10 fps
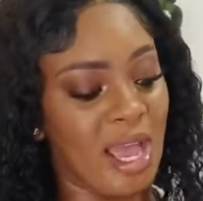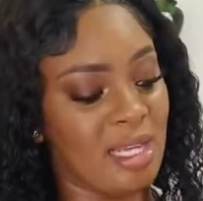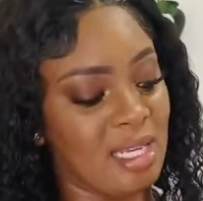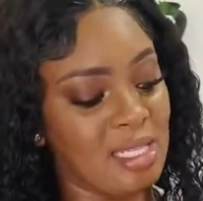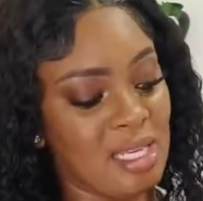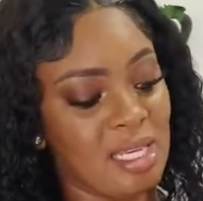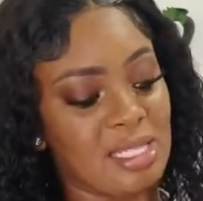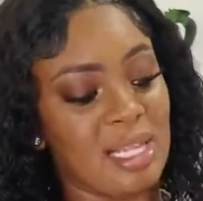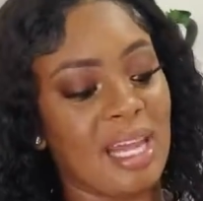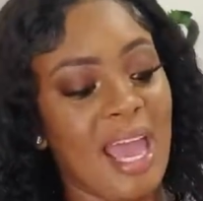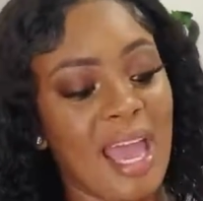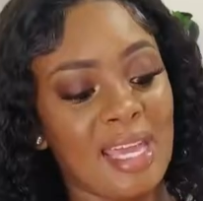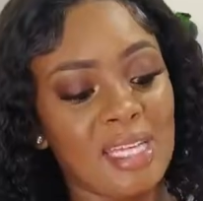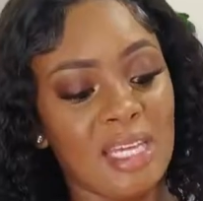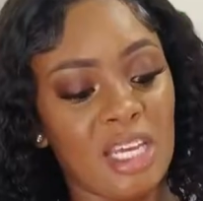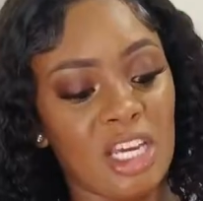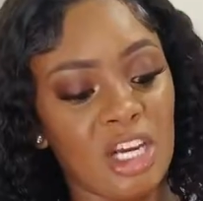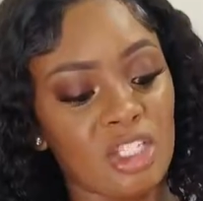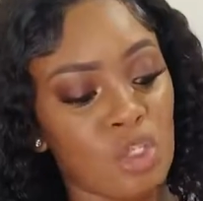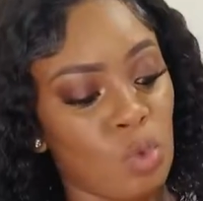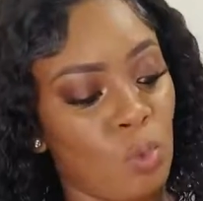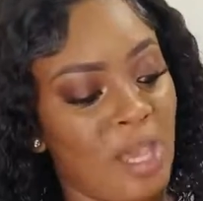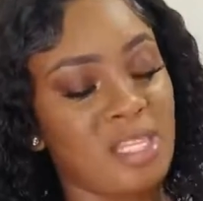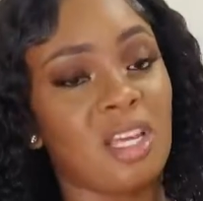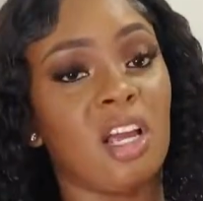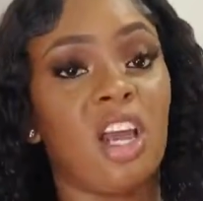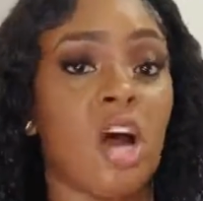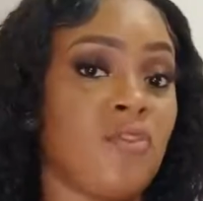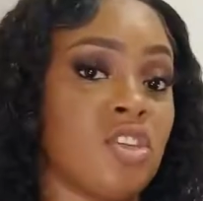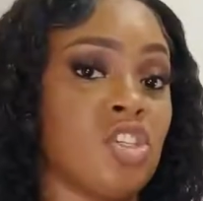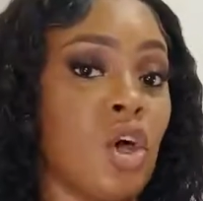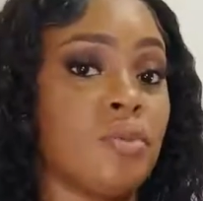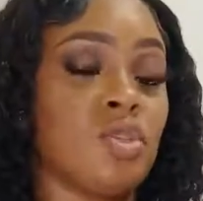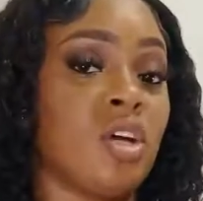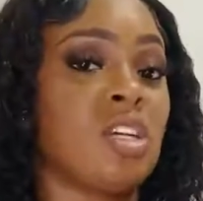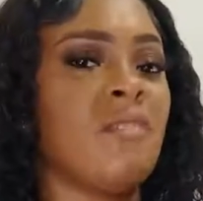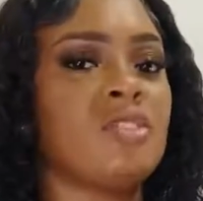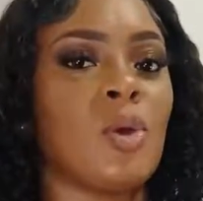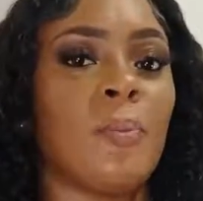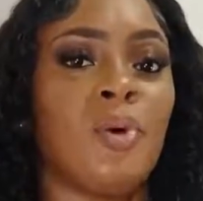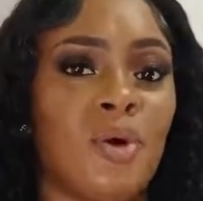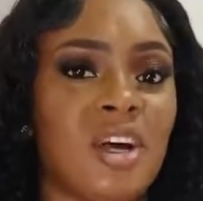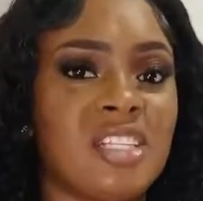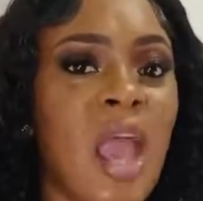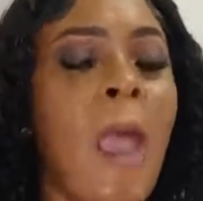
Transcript: and it is lined here to basically offer some sort of support,